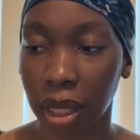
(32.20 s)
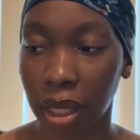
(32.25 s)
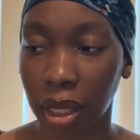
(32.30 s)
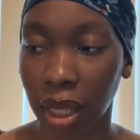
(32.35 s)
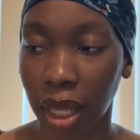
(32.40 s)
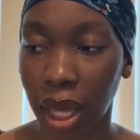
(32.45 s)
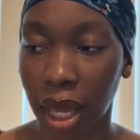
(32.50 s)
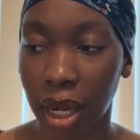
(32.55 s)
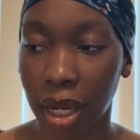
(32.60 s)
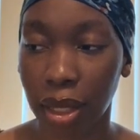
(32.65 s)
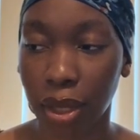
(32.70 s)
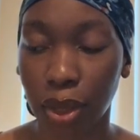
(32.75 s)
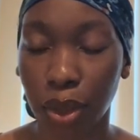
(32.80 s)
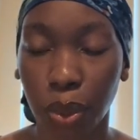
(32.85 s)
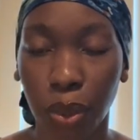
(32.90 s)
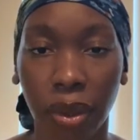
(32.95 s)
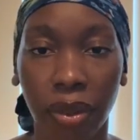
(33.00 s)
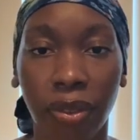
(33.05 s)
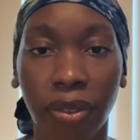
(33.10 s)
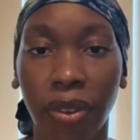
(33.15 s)
get
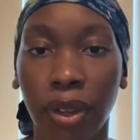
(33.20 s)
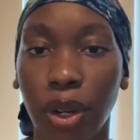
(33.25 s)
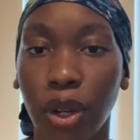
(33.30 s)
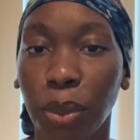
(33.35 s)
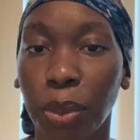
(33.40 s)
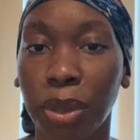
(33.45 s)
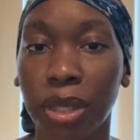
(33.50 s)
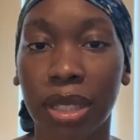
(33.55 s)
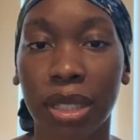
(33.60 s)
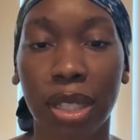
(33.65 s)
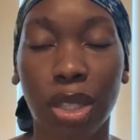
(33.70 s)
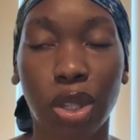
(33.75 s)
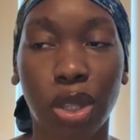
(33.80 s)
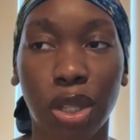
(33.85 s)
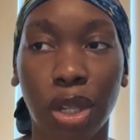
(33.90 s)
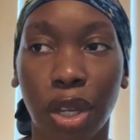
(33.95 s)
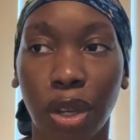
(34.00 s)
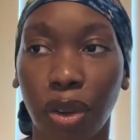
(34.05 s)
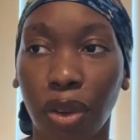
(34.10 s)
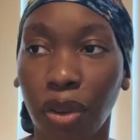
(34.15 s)
into a fetal position
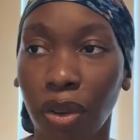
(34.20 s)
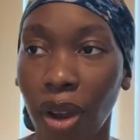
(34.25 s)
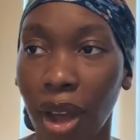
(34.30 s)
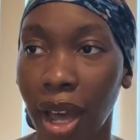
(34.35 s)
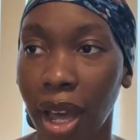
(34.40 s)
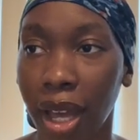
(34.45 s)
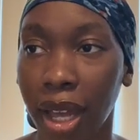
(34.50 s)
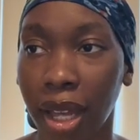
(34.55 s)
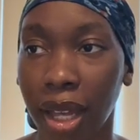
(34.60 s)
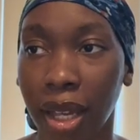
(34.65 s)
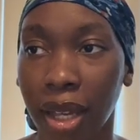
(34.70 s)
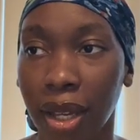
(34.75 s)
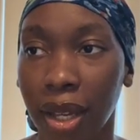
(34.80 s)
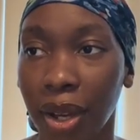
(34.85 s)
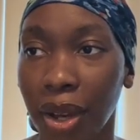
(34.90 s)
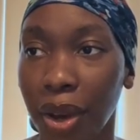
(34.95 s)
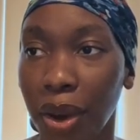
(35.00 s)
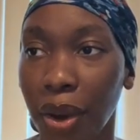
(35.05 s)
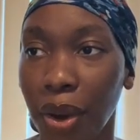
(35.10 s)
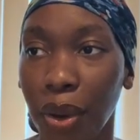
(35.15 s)
and cry.
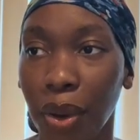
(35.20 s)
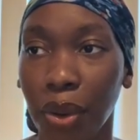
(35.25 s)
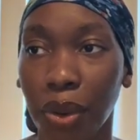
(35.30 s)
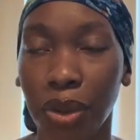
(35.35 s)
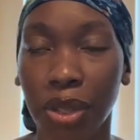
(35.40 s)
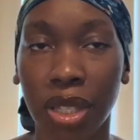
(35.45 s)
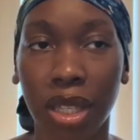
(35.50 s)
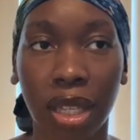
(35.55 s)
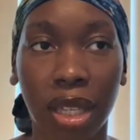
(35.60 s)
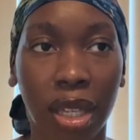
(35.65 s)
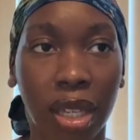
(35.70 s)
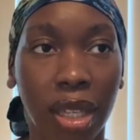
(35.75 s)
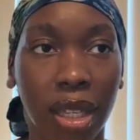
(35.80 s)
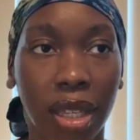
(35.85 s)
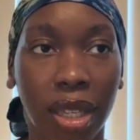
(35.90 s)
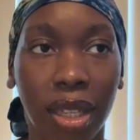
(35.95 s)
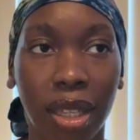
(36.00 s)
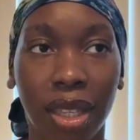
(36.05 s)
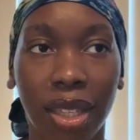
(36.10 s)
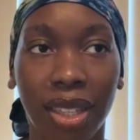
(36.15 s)
Oni,
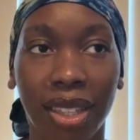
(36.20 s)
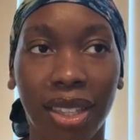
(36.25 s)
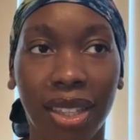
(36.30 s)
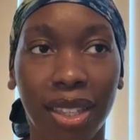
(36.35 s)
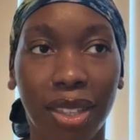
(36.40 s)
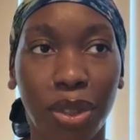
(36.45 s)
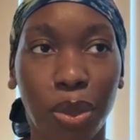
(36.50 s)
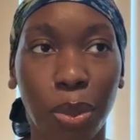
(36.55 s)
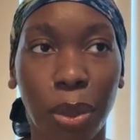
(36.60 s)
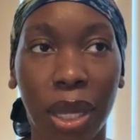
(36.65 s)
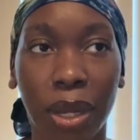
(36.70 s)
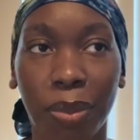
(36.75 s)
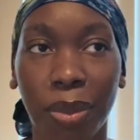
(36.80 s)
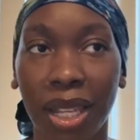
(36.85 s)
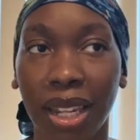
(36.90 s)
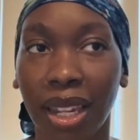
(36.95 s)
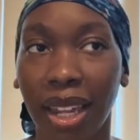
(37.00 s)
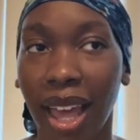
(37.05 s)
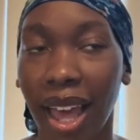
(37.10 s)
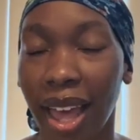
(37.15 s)
you made me
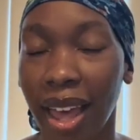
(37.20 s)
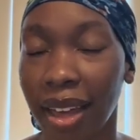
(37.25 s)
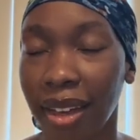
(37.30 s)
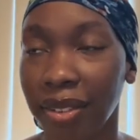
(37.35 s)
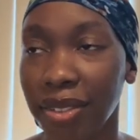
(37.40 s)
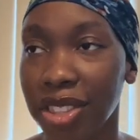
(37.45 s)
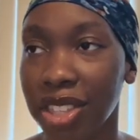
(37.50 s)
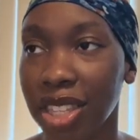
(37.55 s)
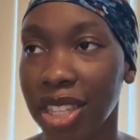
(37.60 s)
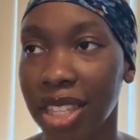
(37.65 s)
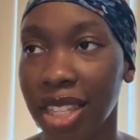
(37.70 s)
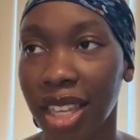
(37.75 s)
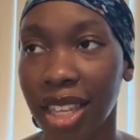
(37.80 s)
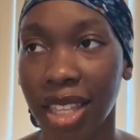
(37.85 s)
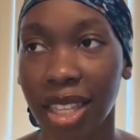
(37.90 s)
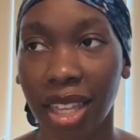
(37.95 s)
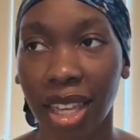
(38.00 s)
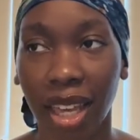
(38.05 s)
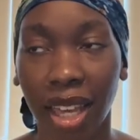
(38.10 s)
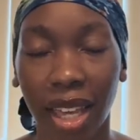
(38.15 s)
laugh.
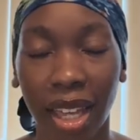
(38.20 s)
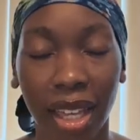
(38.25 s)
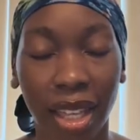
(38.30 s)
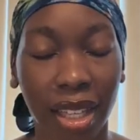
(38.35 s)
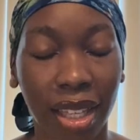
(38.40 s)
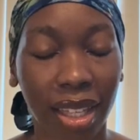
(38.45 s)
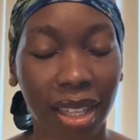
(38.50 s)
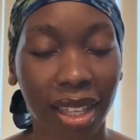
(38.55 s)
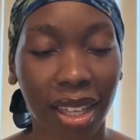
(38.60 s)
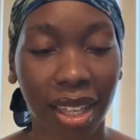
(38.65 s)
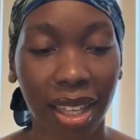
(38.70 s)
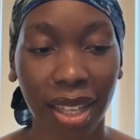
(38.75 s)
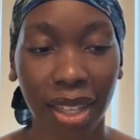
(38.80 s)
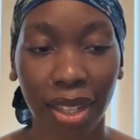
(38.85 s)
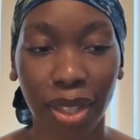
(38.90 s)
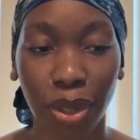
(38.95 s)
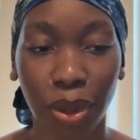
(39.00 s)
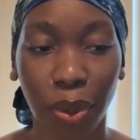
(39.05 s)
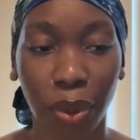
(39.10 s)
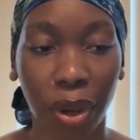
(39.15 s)
Chinyenye,
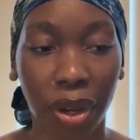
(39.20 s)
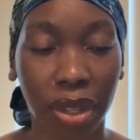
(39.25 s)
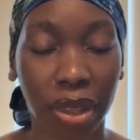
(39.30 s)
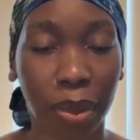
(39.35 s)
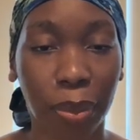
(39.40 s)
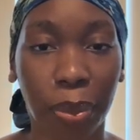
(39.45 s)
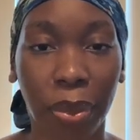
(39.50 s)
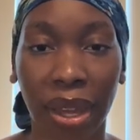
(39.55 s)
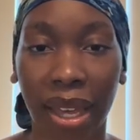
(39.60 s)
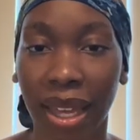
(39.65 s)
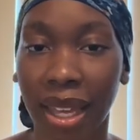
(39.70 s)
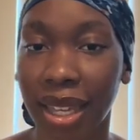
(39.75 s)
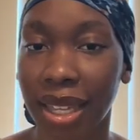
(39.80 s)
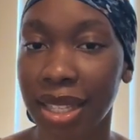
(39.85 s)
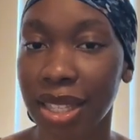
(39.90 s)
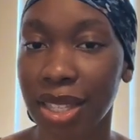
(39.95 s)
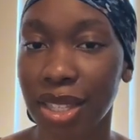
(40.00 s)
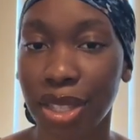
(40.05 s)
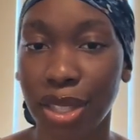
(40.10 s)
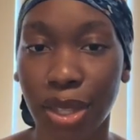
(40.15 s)
you are the
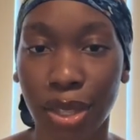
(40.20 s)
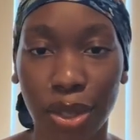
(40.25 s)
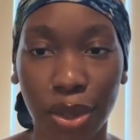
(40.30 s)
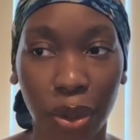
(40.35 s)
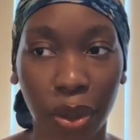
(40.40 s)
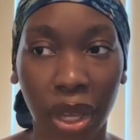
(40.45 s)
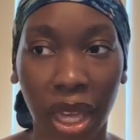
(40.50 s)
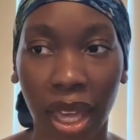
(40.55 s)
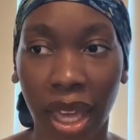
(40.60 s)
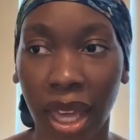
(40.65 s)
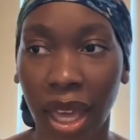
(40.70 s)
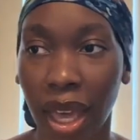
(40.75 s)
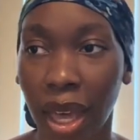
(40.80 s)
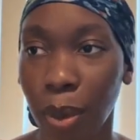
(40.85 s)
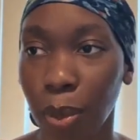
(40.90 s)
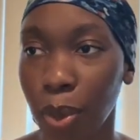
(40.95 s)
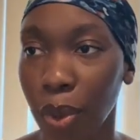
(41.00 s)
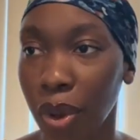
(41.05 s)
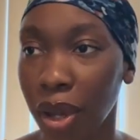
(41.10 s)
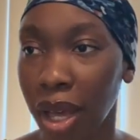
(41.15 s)
best. Chijoke
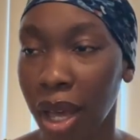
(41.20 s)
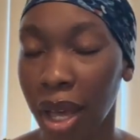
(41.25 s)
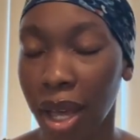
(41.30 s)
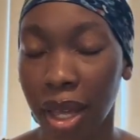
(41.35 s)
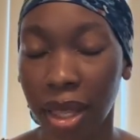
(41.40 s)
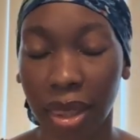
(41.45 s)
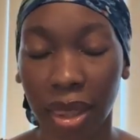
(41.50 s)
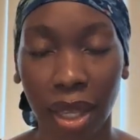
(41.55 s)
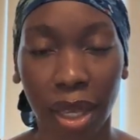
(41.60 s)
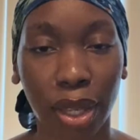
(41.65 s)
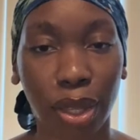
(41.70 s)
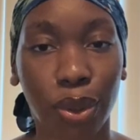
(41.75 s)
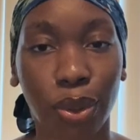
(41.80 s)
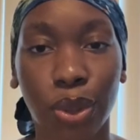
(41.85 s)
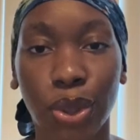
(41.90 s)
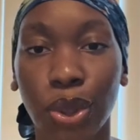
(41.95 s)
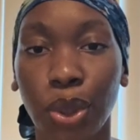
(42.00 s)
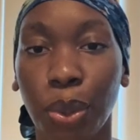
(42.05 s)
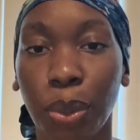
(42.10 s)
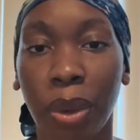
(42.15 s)
Ebuka, thank you
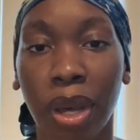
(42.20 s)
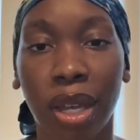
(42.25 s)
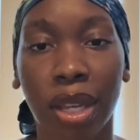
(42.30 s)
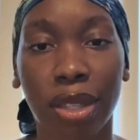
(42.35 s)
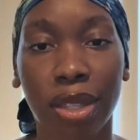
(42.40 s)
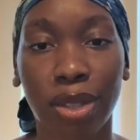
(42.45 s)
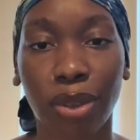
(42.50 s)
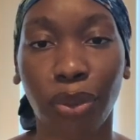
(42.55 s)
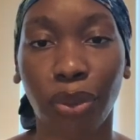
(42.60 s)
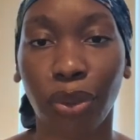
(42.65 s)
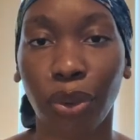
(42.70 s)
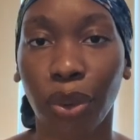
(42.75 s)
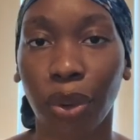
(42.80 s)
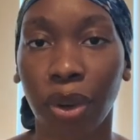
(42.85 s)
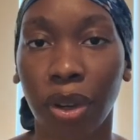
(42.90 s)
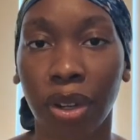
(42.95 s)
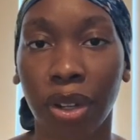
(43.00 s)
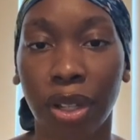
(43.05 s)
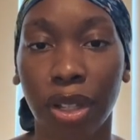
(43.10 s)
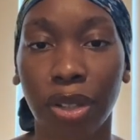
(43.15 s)
so much
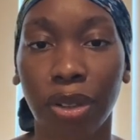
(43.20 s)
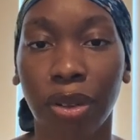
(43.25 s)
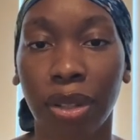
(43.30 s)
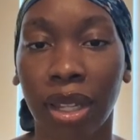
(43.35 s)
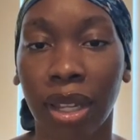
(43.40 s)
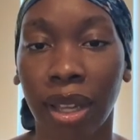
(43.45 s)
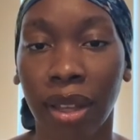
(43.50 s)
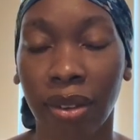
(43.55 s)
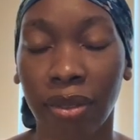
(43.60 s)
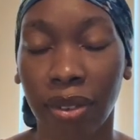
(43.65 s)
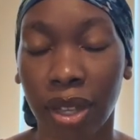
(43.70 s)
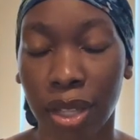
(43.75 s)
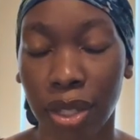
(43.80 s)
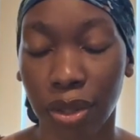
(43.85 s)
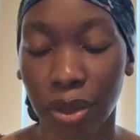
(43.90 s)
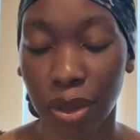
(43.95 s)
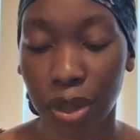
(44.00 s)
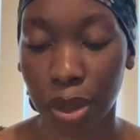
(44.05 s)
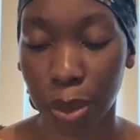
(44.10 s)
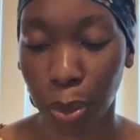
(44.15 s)
for your love and
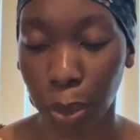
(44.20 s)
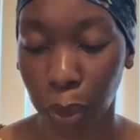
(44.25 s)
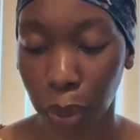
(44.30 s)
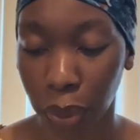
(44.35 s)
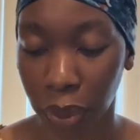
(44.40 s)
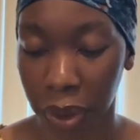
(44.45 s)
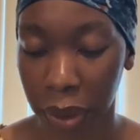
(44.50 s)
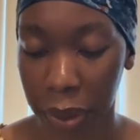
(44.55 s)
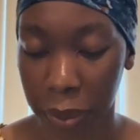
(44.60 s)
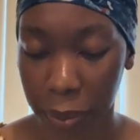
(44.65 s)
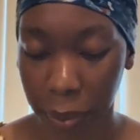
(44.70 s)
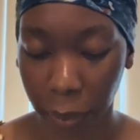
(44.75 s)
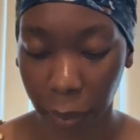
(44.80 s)
your support.